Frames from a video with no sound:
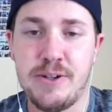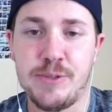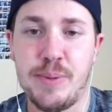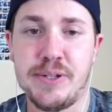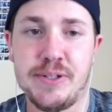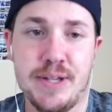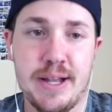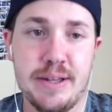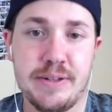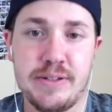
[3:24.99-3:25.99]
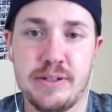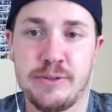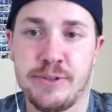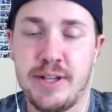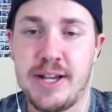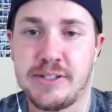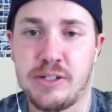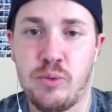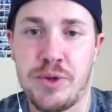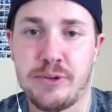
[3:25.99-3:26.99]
He's been in second over the last a week